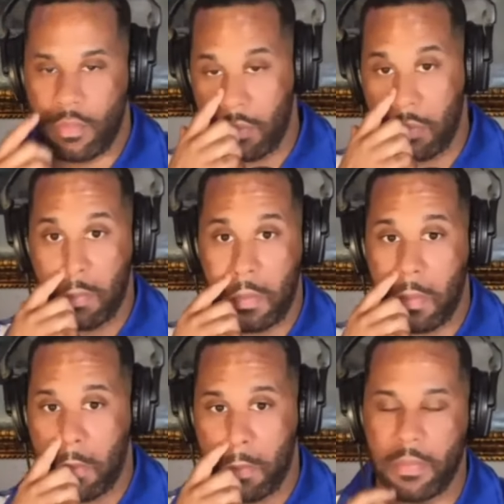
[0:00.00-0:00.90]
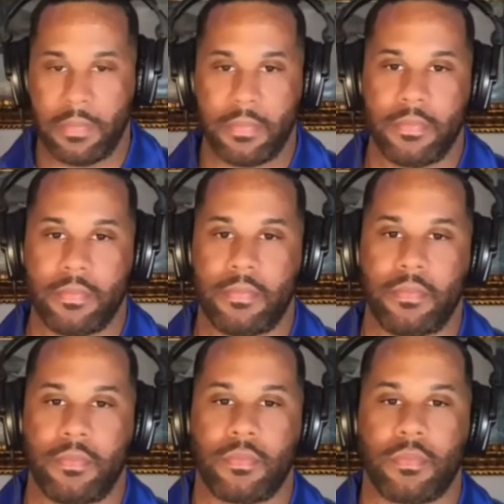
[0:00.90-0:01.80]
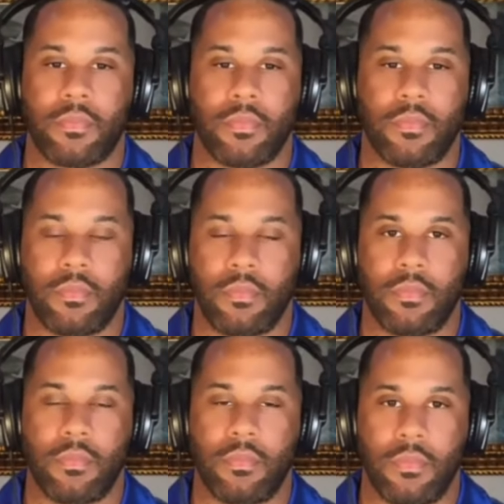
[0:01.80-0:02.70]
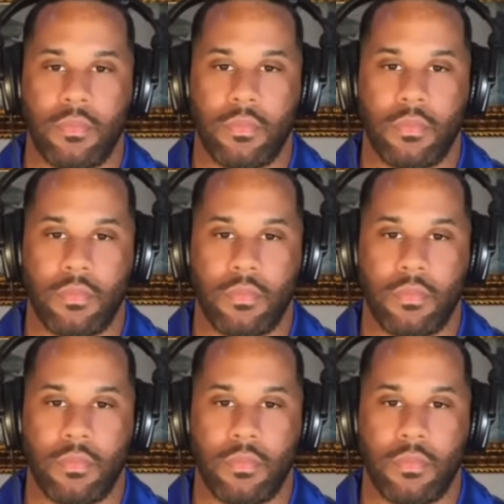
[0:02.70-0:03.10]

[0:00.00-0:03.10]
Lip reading: (silent)